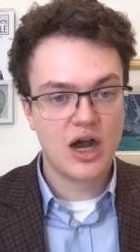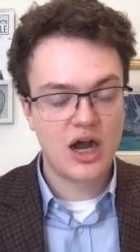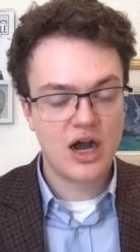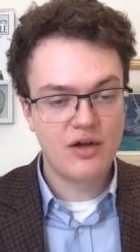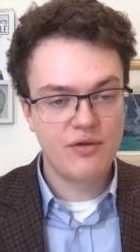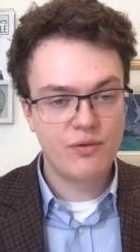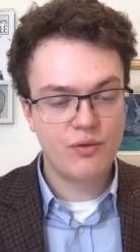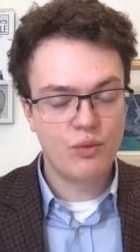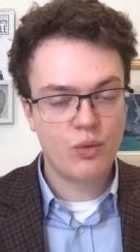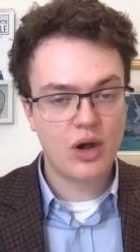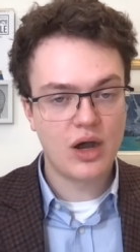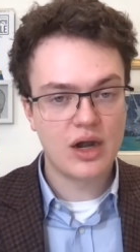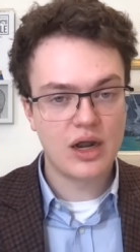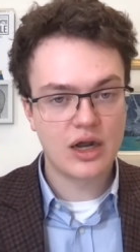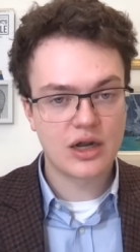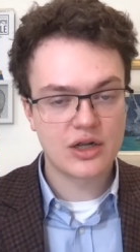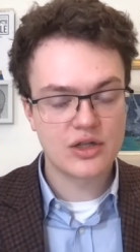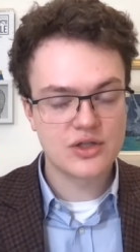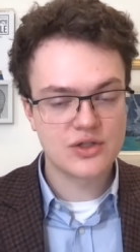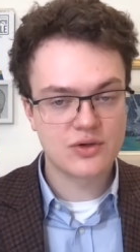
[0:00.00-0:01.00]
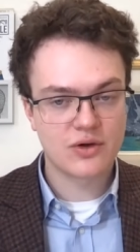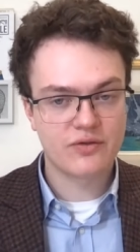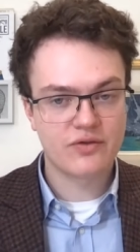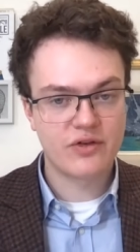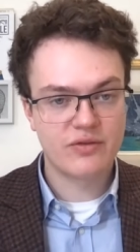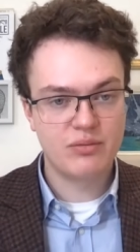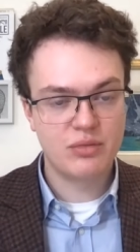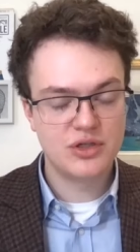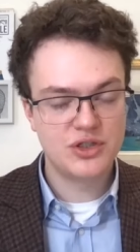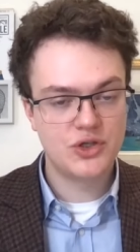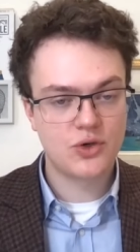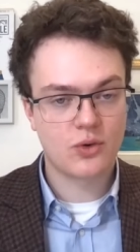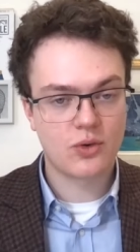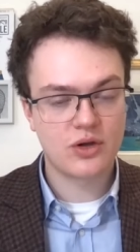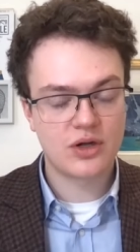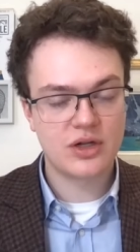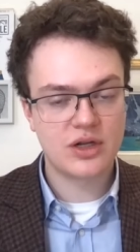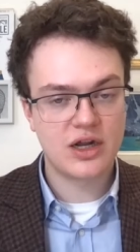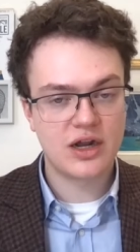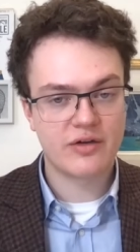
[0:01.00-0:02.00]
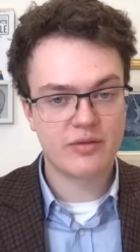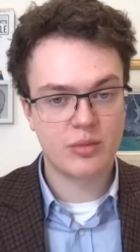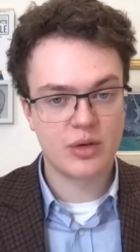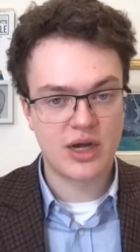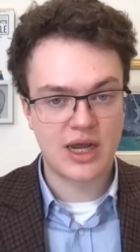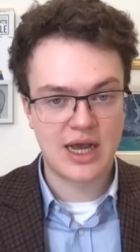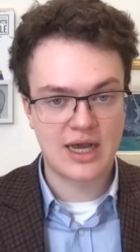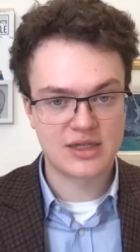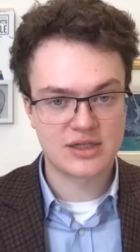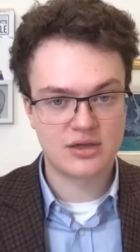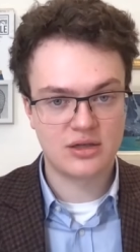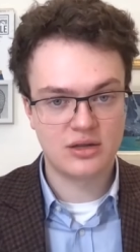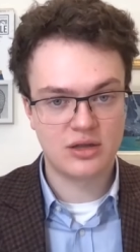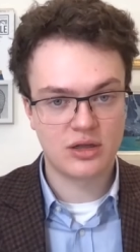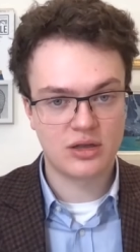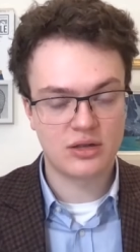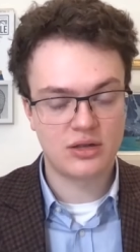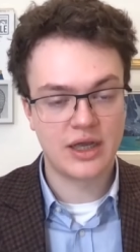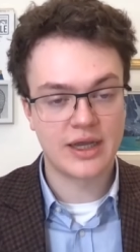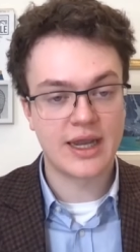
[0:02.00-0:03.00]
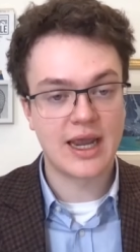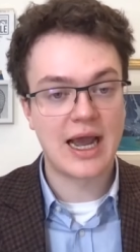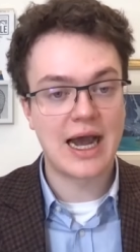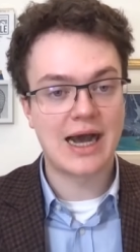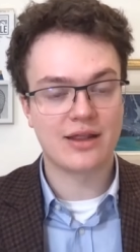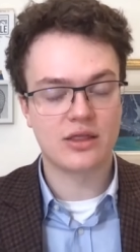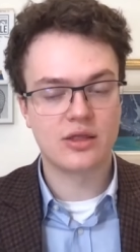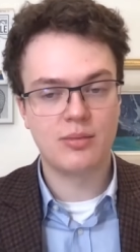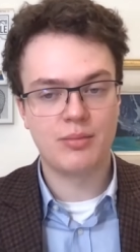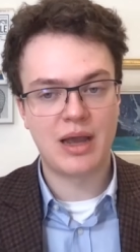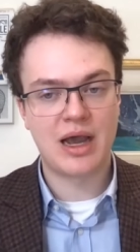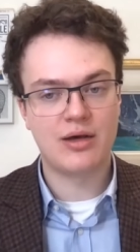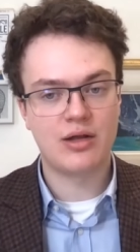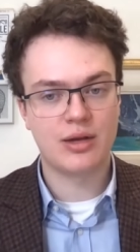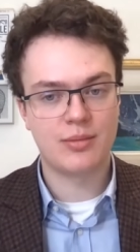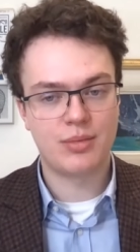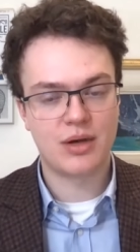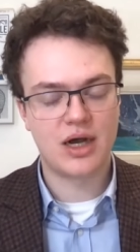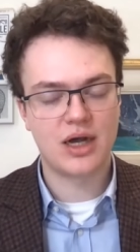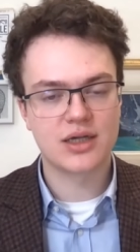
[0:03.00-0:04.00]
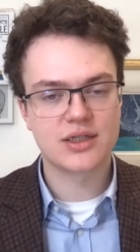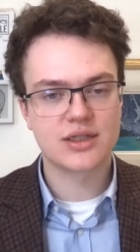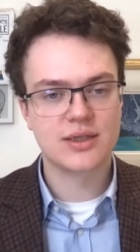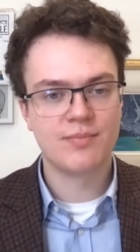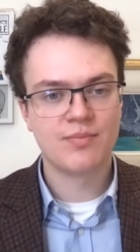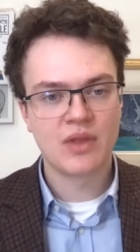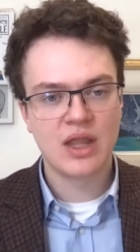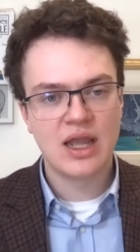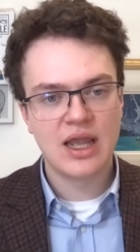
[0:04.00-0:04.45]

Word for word: of what a Conservative majority government has to look like at the ballot box.